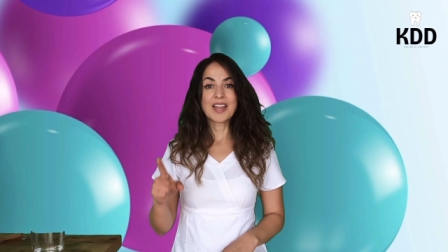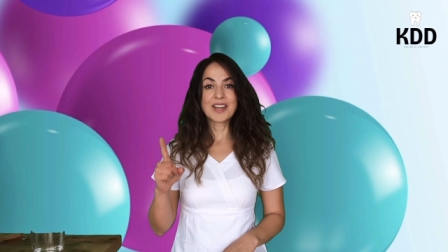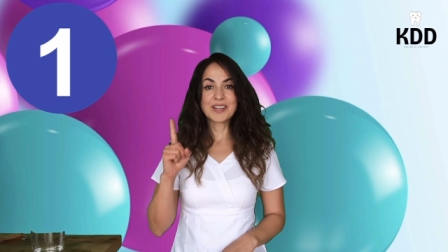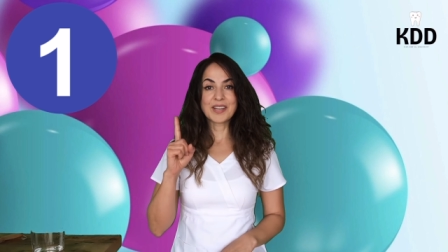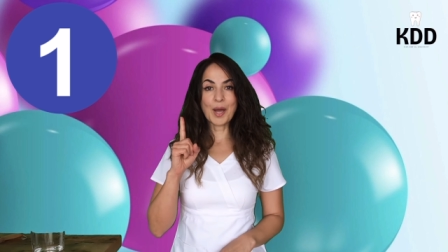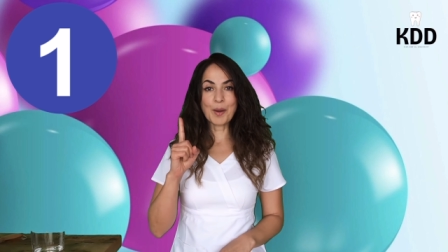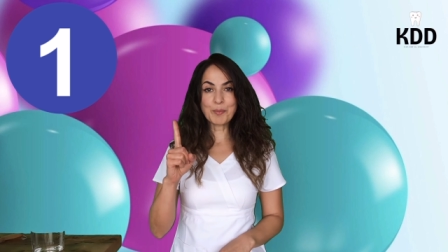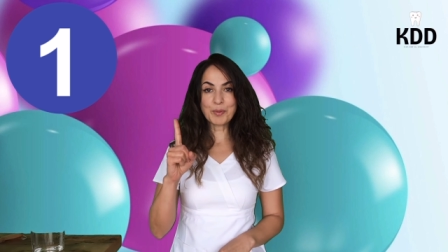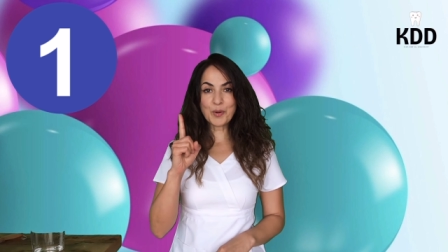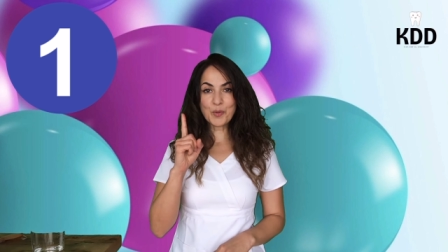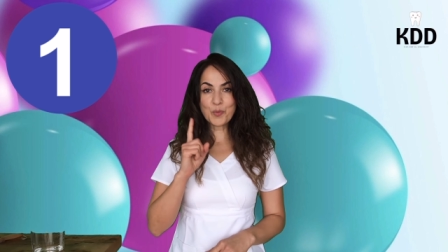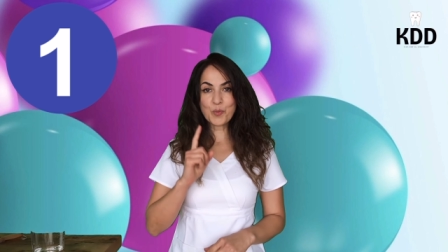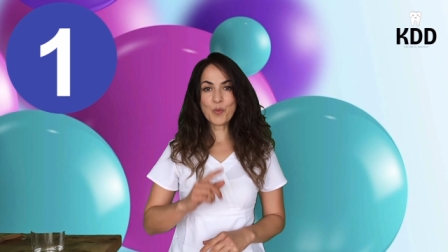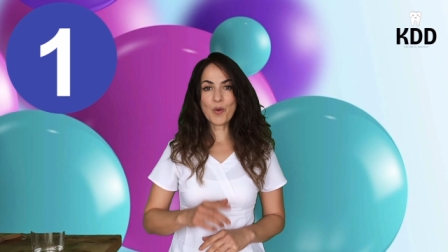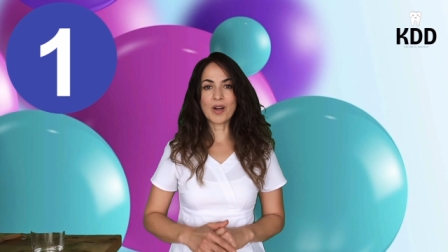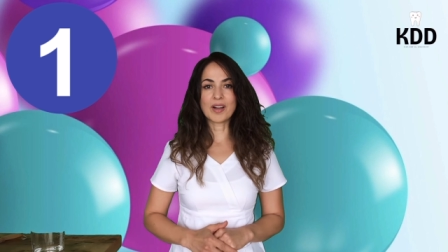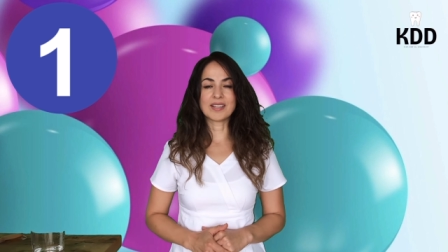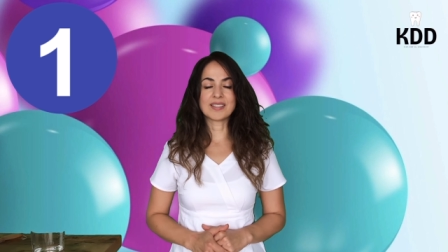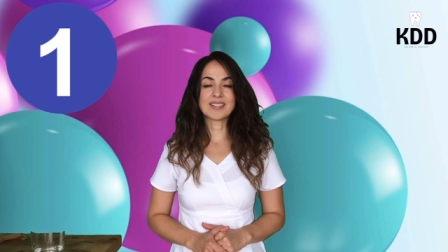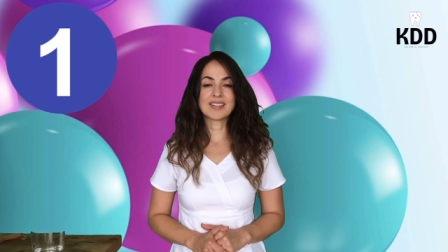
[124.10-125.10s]
number
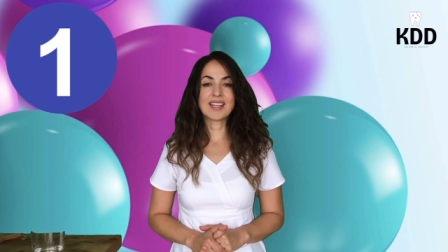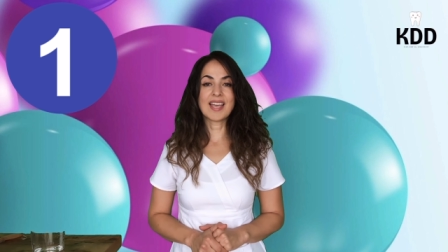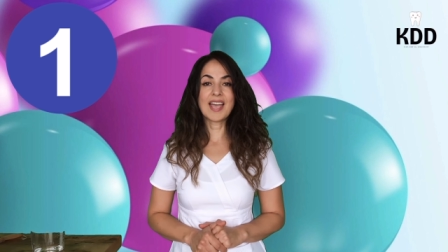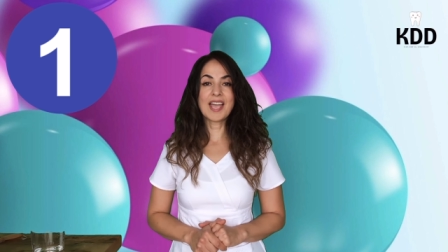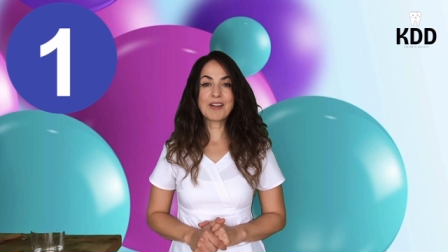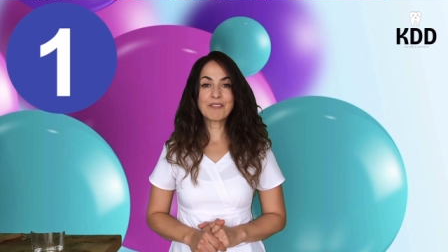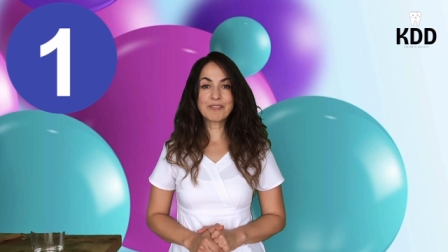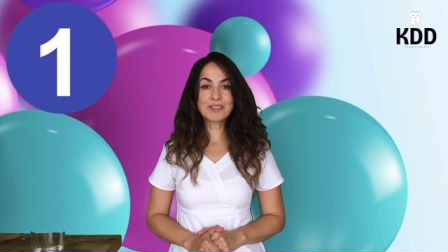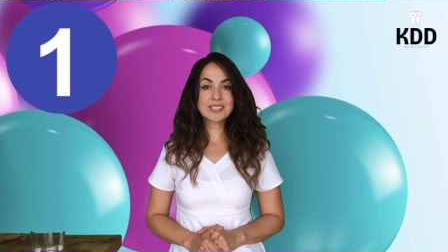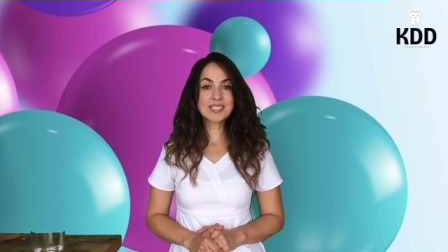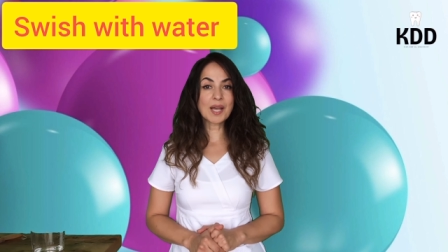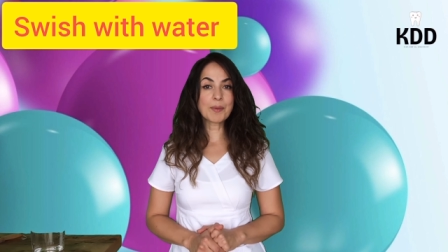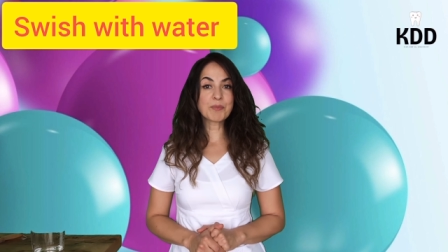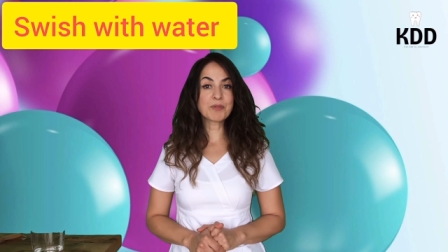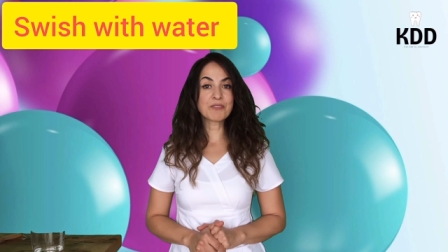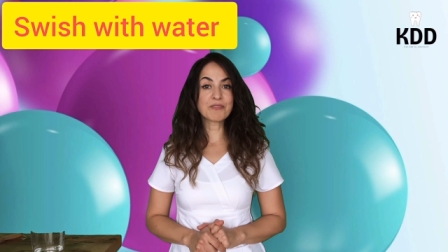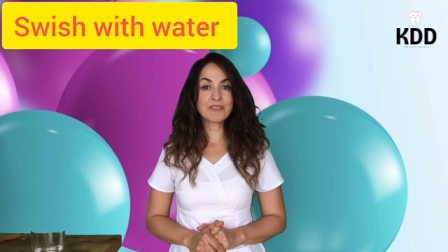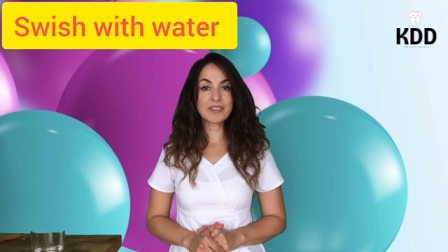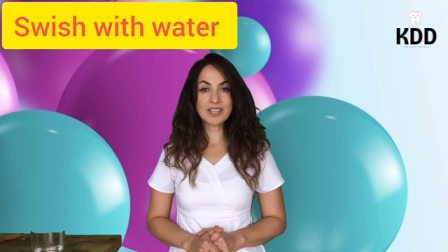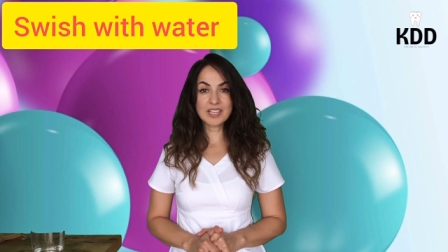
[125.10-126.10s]
one, every time you
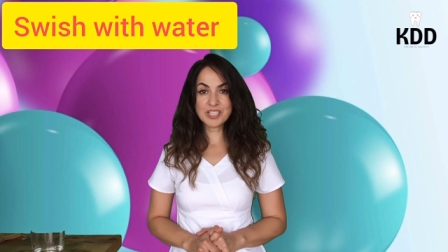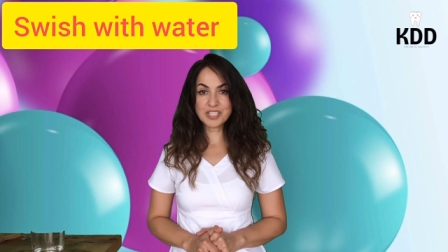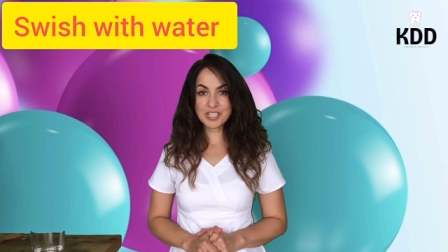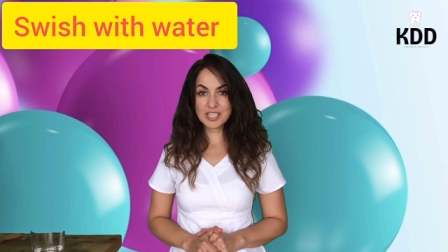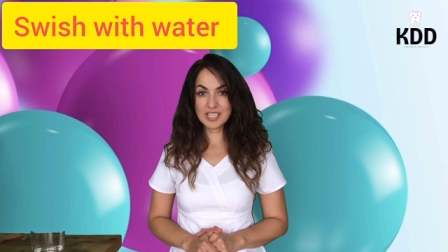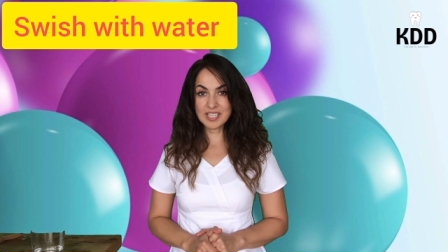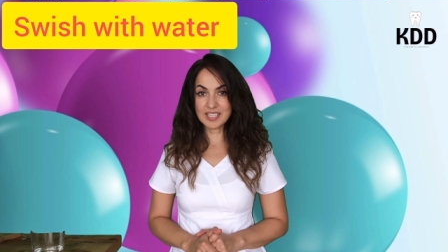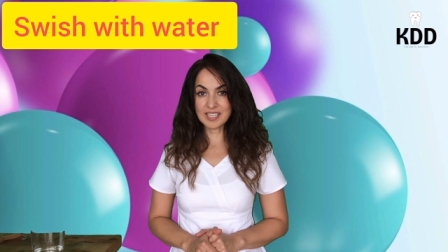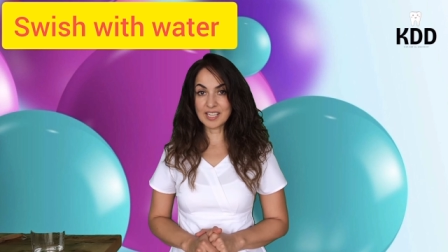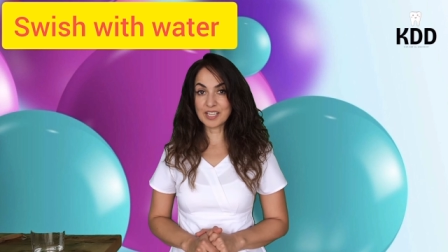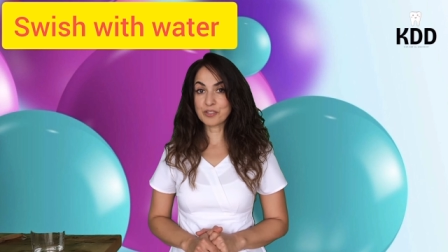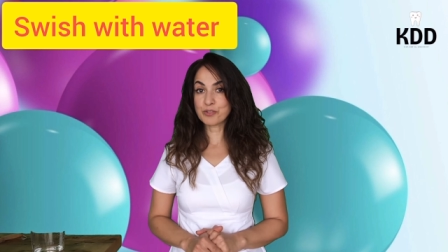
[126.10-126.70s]
finish eating,